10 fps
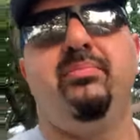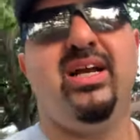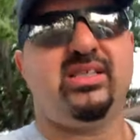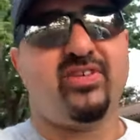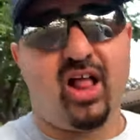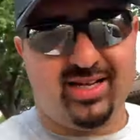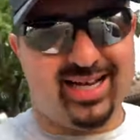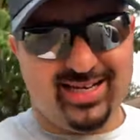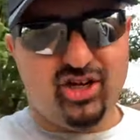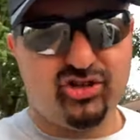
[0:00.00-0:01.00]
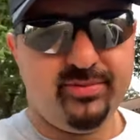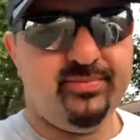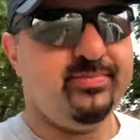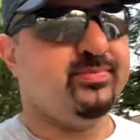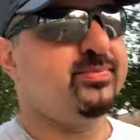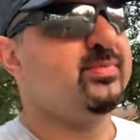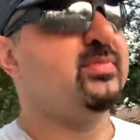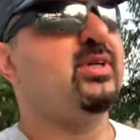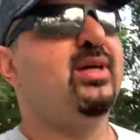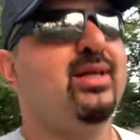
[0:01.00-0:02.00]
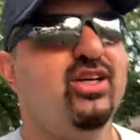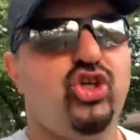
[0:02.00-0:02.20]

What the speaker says: because of colonization, the